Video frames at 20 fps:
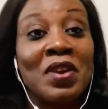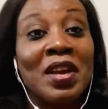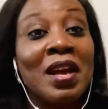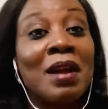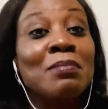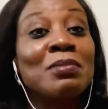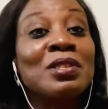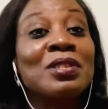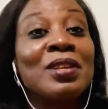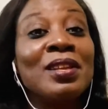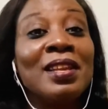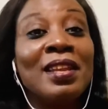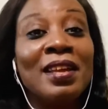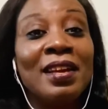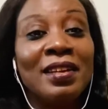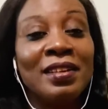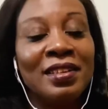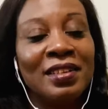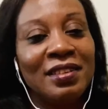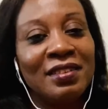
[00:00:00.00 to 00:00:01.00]
I'm still
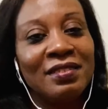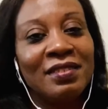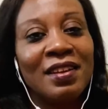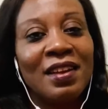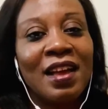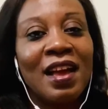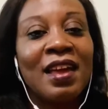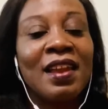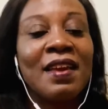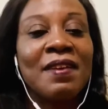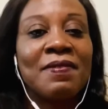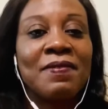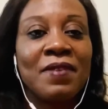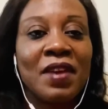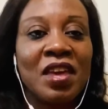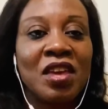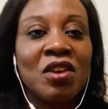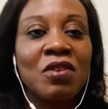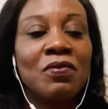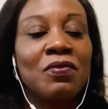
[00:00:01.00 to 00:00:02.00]
learning, and I
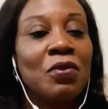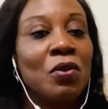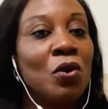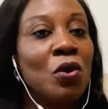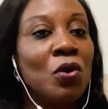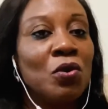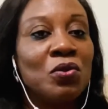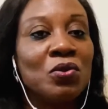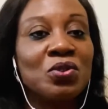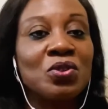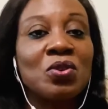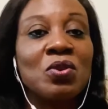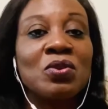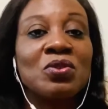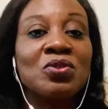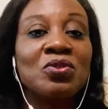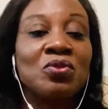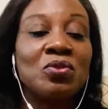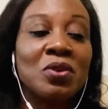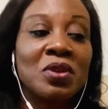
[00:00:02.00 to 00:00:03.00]
thank you for all those
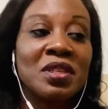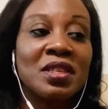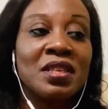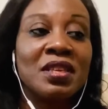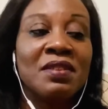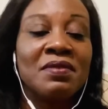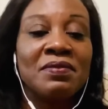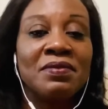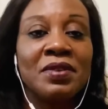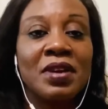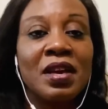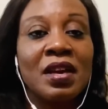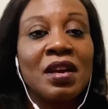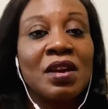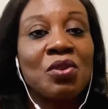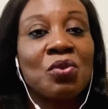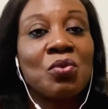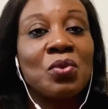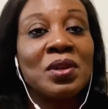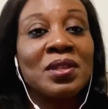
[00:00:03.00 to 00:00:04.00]
constructive
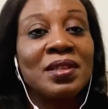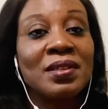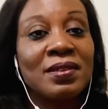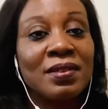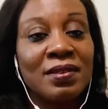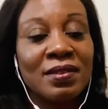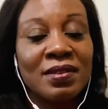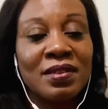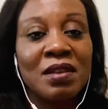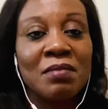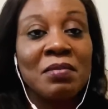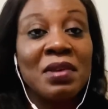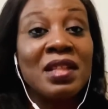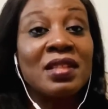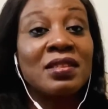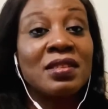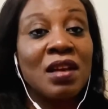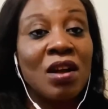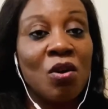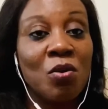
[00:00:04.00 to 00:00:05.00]
criticism.
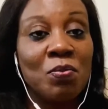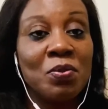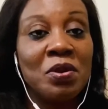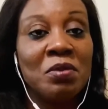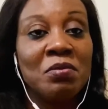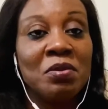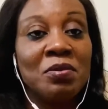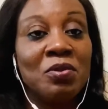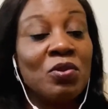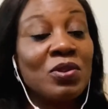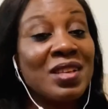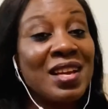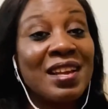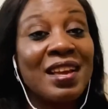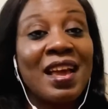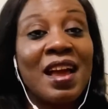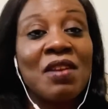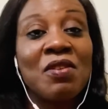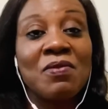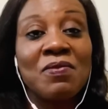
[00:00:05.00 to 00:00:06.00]
It's helping me. Those are the
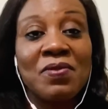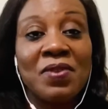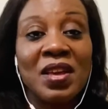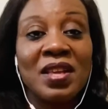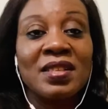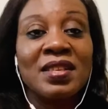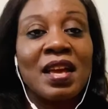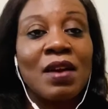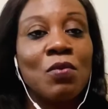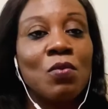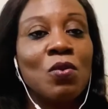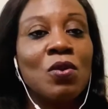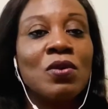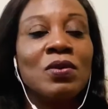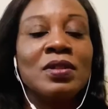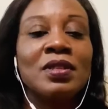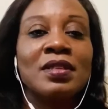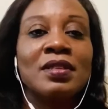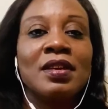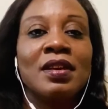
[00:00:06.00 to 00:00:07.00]
kind of things I
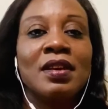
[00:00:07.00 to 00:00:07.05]
want.